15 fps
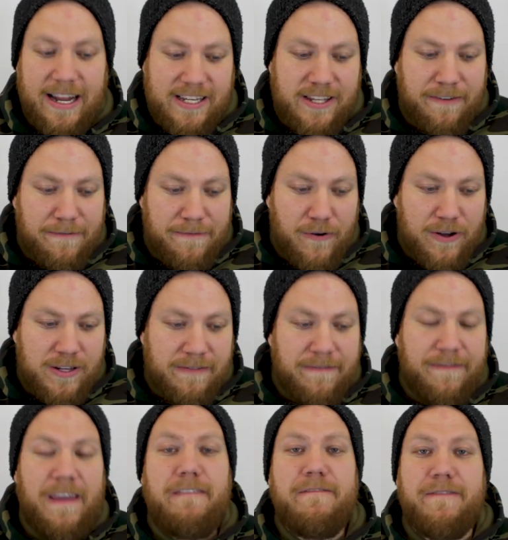It's the first
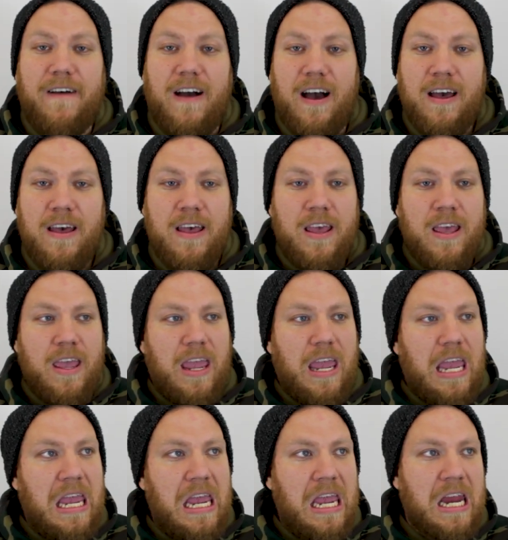FIFA
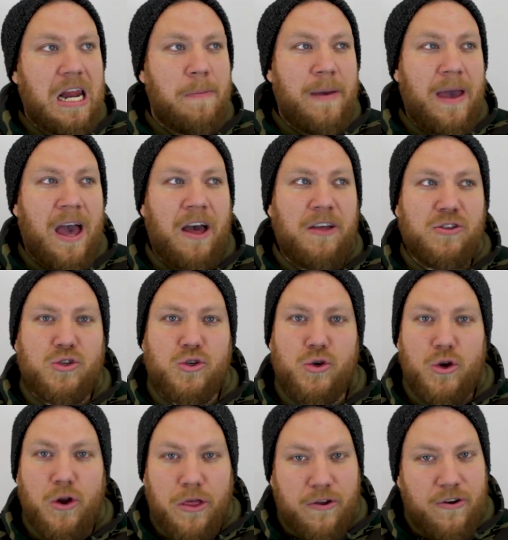in about
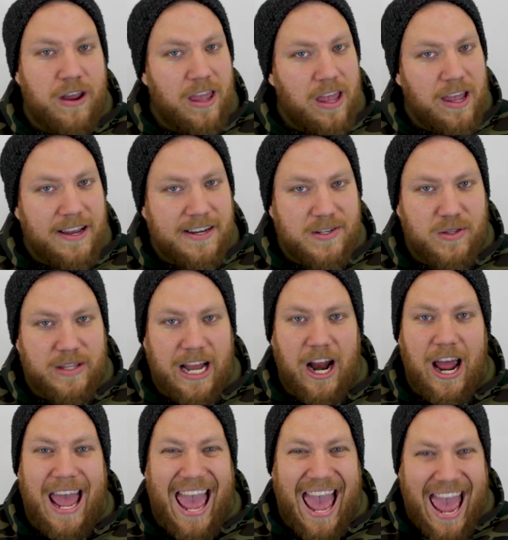2 to 3 years that
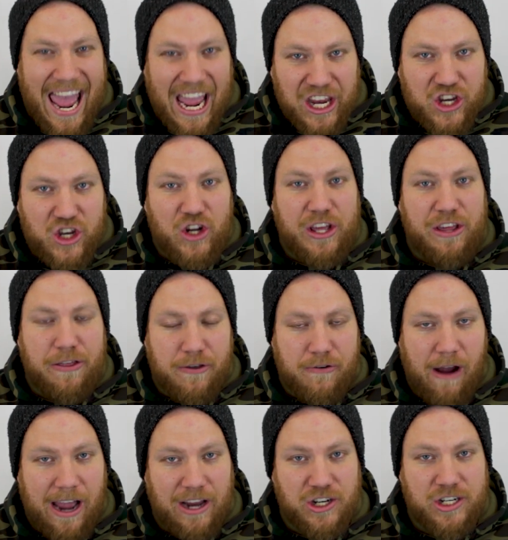I actually
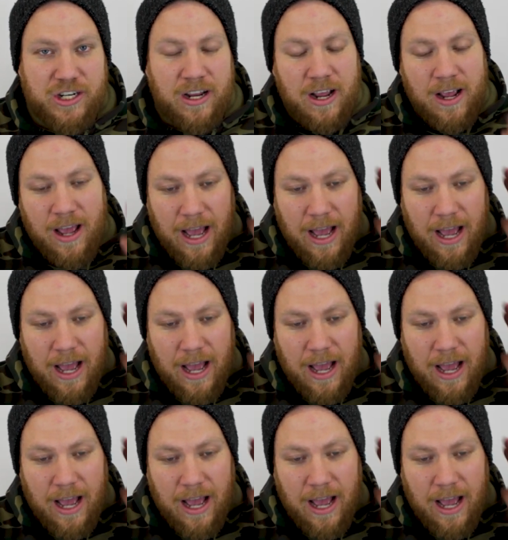thrashed.